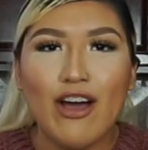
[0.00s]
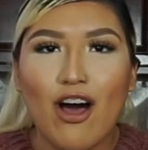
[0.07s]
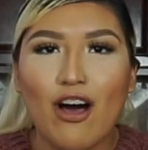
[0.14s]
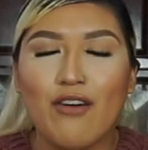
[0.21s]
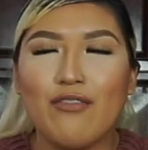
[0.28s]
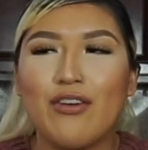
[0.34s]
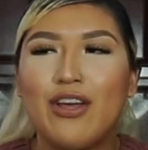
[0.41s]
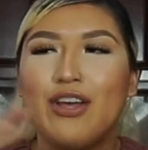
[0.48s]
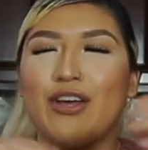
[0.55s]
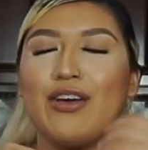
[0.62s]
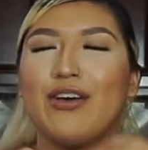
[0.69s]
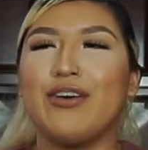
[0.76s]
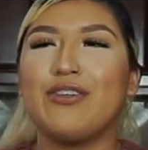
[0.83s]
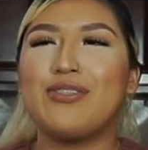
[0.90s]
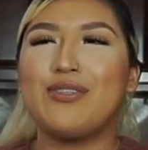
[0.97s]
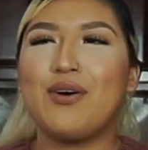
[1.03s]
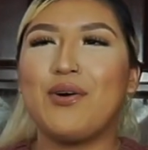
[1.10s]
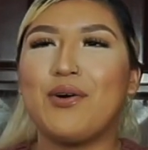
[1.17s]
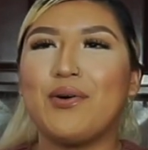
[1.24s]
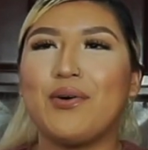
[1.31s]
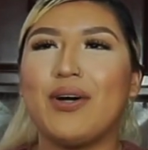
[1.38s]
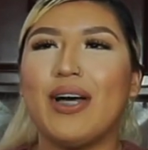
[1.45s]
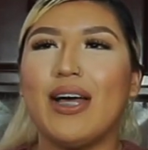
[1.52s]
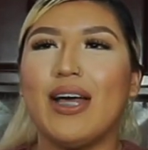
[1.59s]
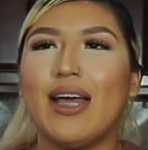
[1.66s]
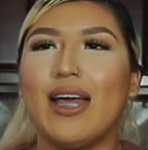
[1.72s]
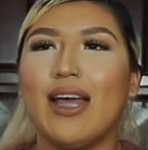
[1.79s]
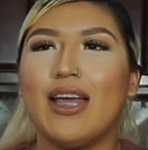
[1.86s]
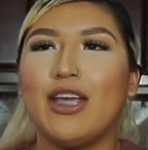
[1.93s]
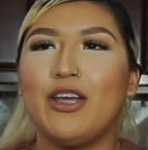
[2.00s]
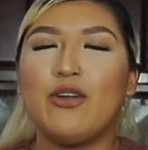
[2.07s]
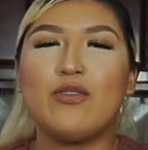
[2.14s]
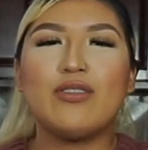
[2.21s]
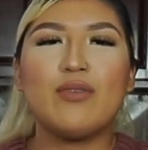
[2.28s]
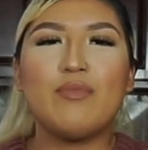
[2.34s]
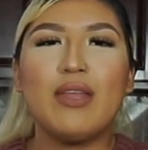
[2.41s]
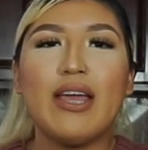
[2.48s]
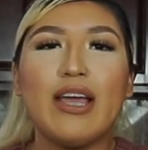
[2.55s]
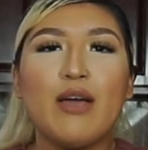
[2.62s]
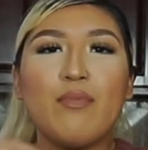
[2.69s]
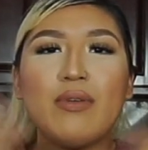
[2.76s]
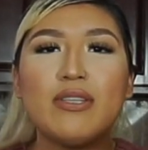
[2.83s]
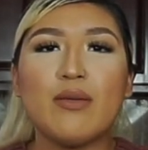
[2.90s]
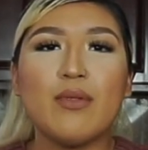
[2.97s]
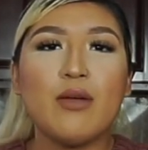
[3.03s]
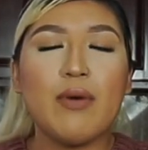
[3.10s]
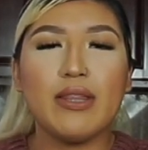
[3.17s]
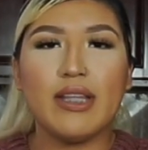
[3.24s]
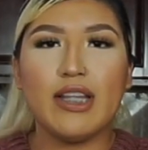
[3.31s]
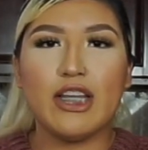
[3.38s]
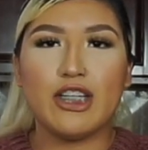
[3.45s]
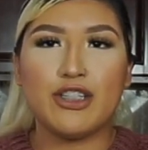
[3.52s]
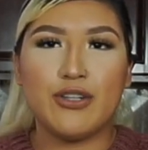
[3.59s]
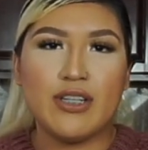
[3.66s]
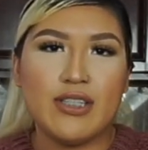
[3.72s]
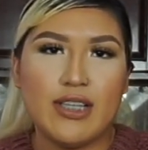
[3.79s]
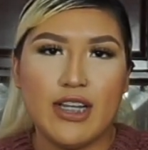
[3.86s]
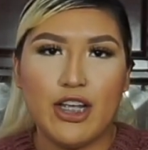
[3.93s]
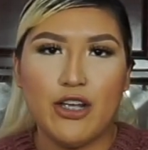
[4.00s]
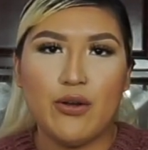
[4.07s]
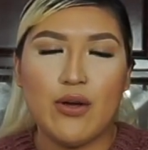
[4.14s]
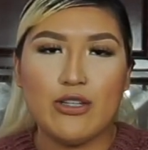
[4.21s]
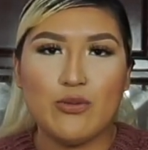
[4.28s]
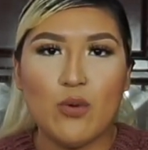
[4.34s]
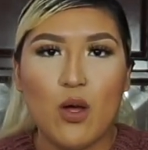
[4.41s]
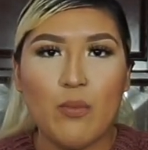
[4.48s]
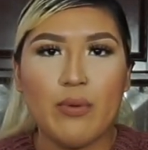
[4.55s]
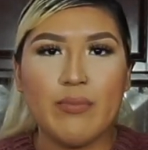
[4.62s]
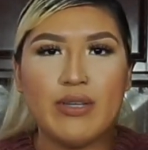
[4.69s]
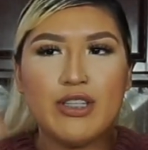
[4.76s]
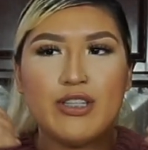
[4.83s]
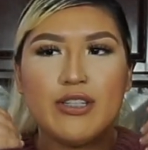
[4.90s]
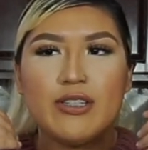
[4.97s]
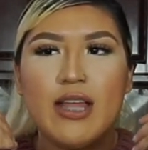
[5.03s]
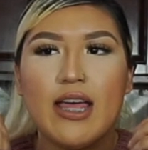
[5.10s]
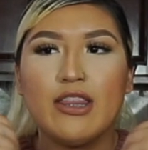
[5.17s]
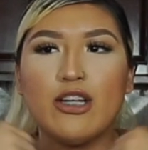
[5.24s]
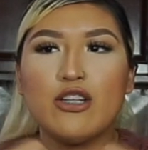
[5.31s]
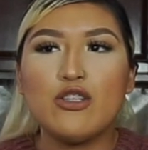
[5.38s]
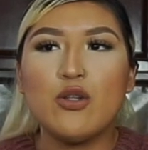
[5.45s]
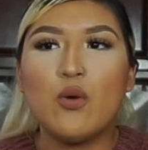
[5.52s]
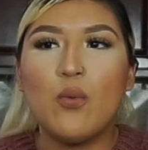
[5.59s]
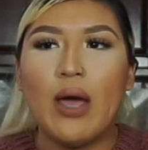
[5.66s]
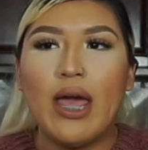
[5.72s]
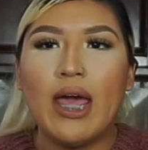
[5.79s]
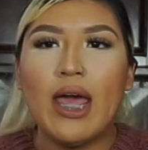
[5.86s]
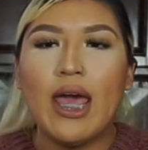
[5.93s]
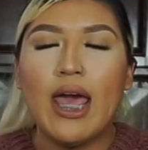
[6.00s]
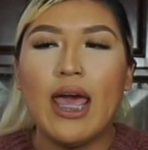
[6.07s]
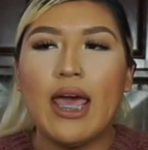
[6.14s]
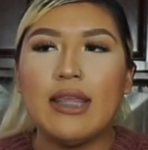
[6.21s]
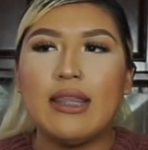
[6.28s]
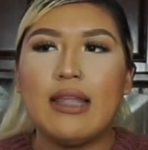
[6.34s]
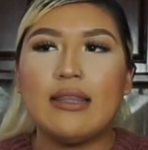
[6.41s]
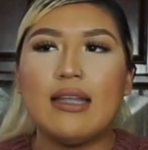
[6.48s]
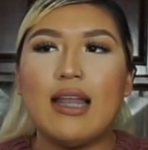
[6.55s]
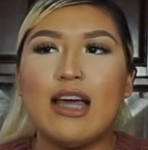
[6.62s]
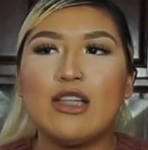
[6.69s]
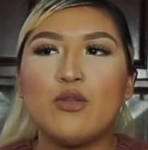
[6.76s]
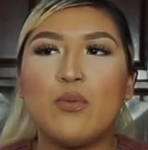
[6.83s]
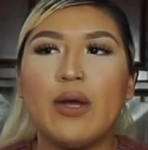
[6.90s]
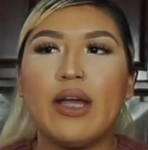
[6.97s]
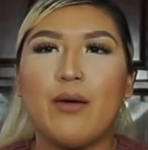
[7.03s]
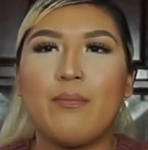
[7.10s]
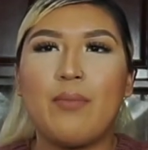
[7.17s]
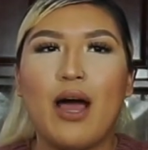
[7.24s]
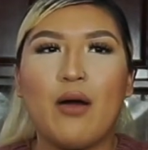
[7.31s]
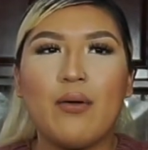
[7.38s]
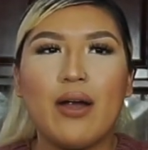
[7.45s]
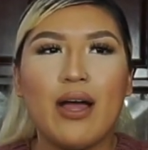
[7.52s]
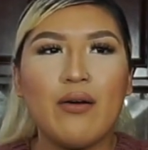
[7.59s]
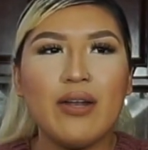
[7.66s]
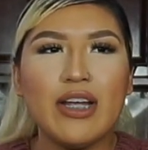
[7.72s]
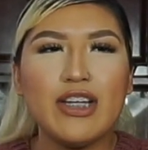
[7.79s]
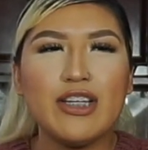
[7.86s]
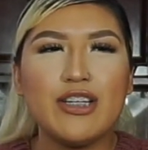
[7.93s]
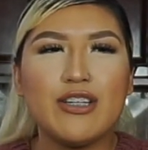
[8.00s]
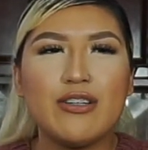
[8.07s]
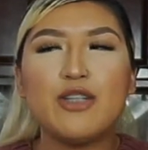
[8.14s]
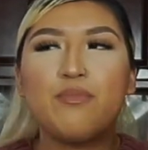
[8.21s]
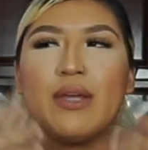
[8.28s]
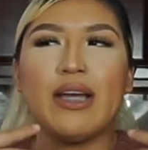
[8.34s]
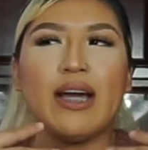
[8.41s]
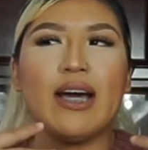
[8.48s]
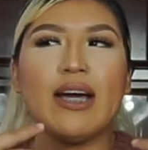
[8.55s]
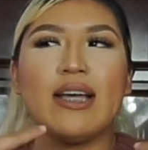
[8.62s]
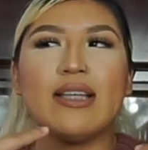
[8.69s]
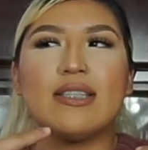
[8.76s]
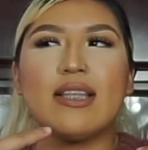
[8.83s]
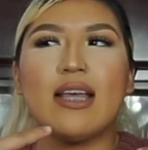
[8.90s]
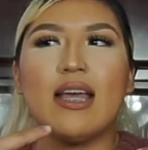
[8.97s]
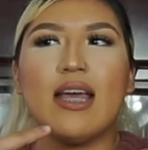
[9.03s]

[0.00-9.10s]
off. So, you know, something, it could be something about the electricity, you know, as well. But my sister's like, there's no way that the lights went a power outage because